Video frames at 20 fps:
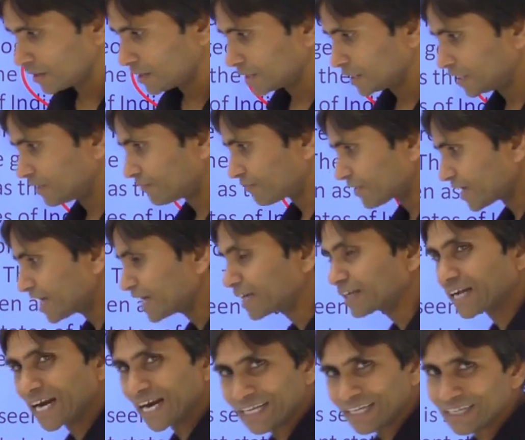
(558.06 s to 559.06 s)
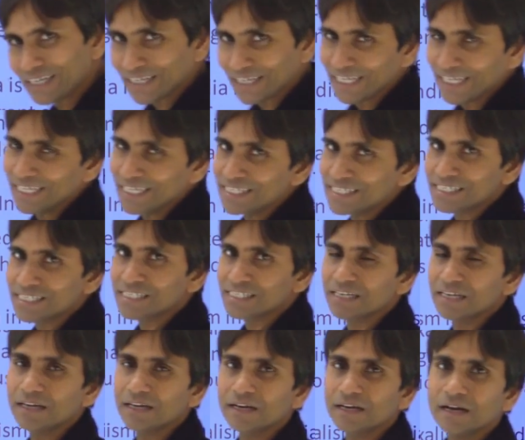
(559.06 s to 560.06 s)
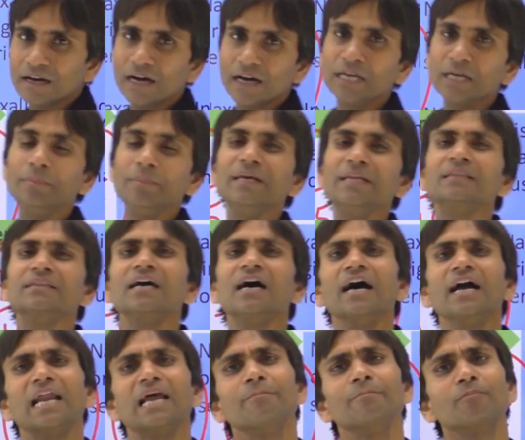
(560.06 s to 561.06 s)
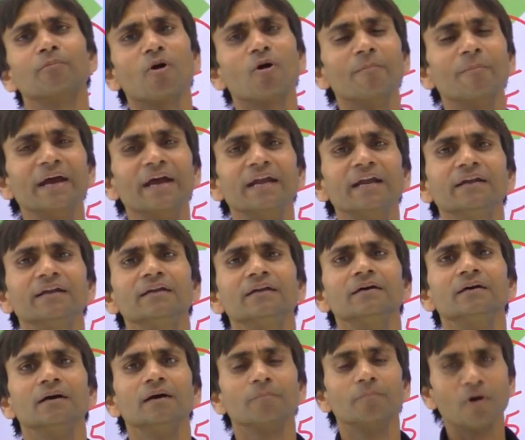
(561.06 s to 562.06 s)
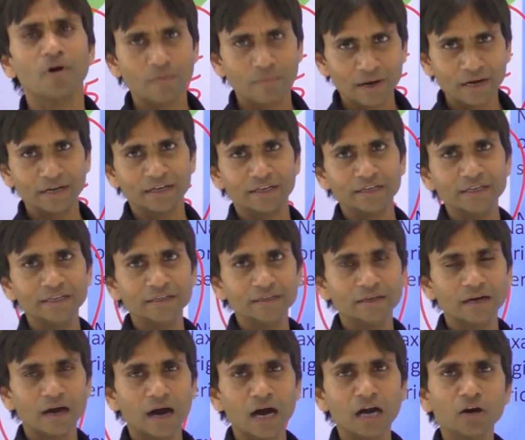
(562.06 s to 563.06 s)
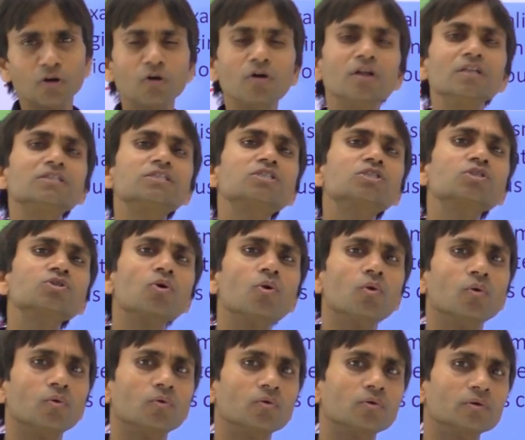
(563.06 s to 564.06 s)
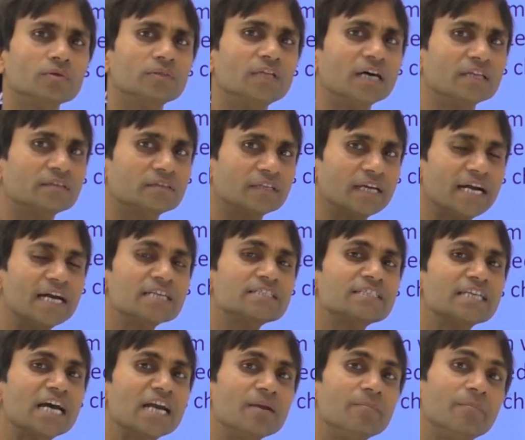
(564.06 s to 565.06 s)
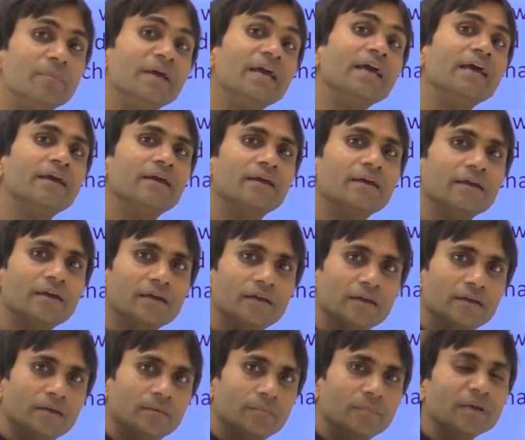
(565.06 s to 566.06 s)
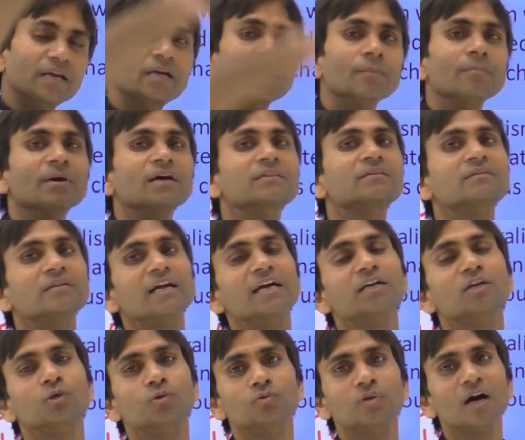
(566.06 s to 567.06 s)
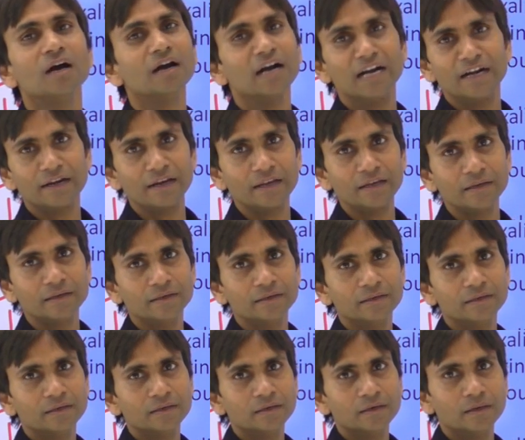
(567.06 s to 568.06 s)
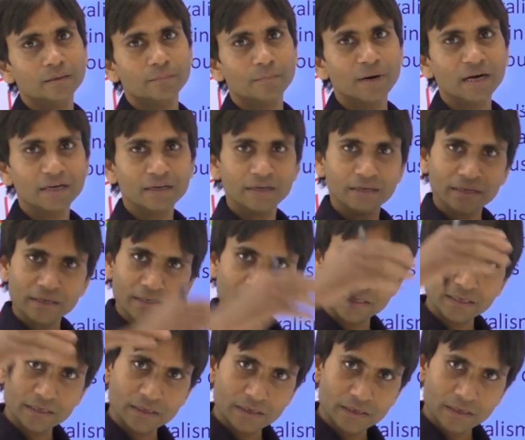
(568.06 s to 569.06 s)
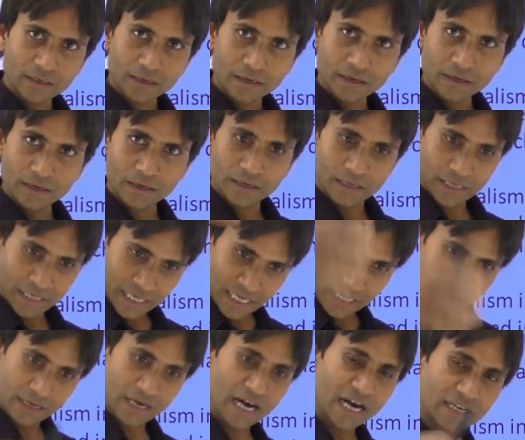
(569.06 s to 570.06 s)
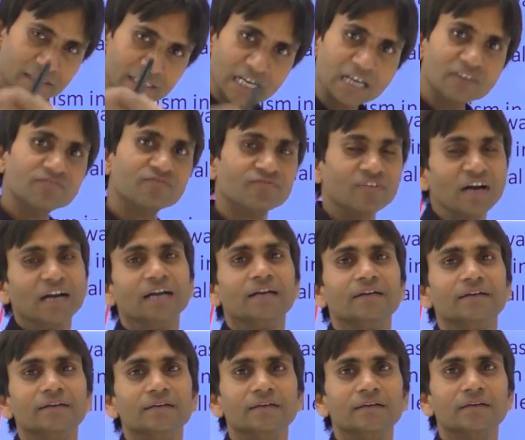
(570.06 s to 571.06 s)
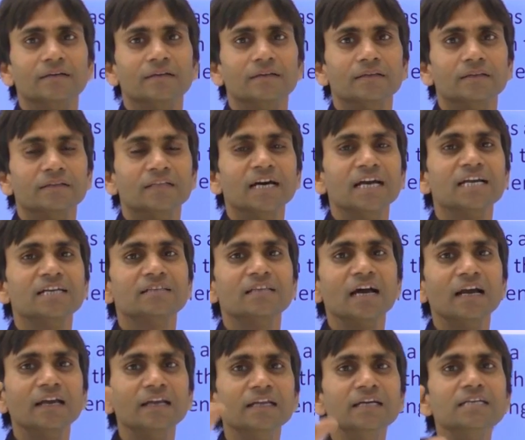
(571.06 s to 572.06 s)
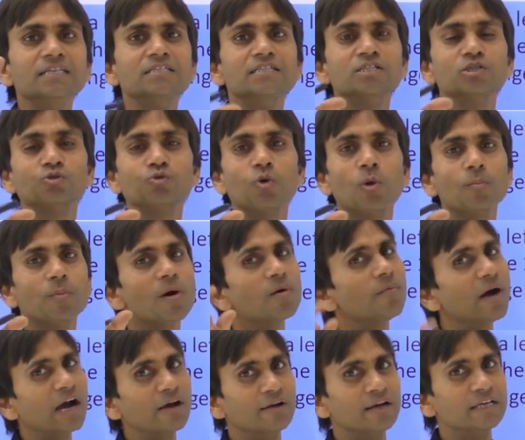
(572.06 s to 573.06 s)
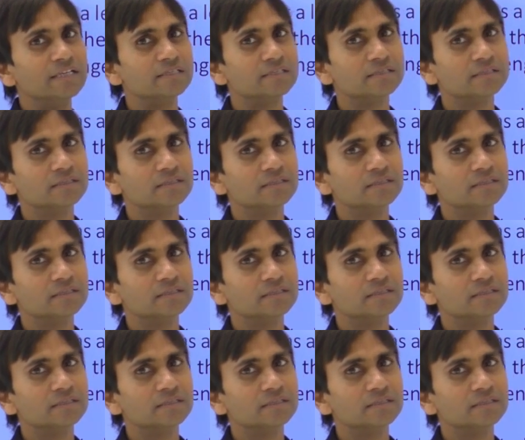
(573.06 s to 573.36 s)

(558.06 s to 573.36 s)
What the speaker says: different categories, even the unemployment, poverty are also the threats and may become a threat to the country. But at that front there is the least scope of violence,